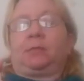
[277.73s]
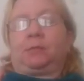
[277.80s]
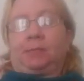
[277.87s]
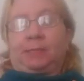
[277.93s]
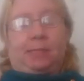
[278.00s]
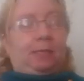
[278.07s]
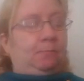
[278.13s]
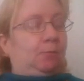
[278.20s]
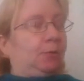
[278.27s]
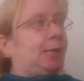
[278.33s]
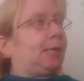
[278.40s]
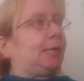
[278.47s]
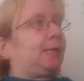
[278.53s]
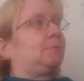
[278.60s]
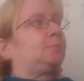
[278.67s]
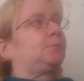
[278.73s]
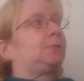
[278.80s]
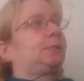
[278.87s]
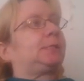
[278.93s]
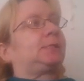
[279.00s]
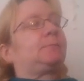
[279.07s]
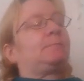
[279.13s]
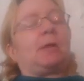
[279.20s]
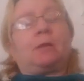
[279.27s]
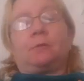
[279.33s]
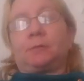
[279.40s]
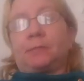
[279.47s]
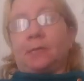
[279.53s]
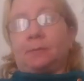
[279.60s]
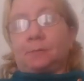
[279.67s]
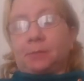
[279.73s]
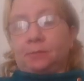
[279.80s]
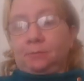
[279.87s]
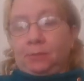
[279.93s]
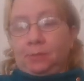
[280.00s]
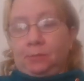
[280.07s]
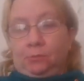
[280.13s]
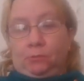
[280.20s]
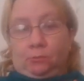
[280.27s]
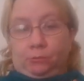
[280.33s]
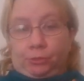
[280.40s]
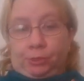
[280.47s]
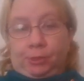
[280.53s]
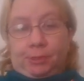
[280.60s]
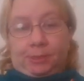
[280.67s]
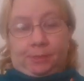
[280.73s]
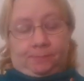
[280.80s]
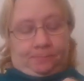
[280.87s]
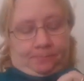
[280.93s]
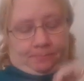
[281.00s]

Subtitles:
Let's take one out. It smells absolutely gorgeous.